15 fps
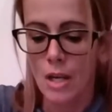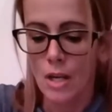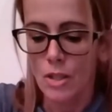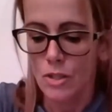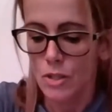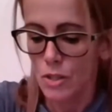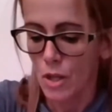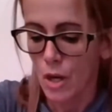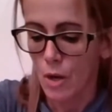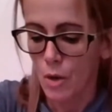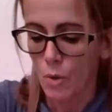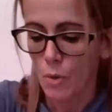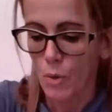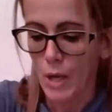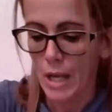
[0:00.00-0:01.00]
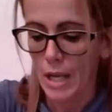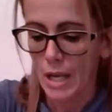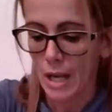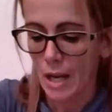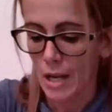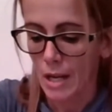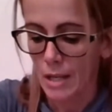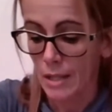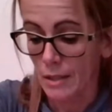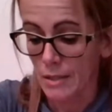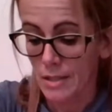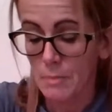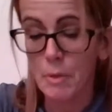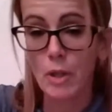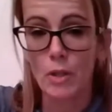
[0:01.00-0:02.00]
So in the
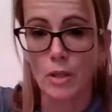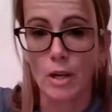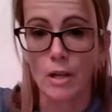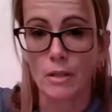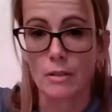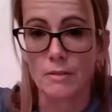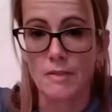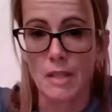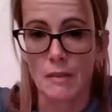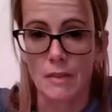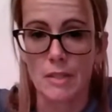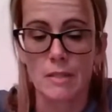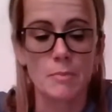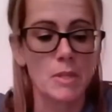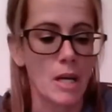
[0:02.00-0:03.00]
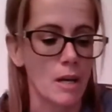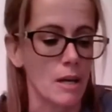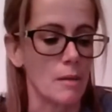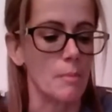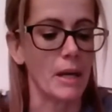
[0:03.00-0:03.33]
spirit of saving some time,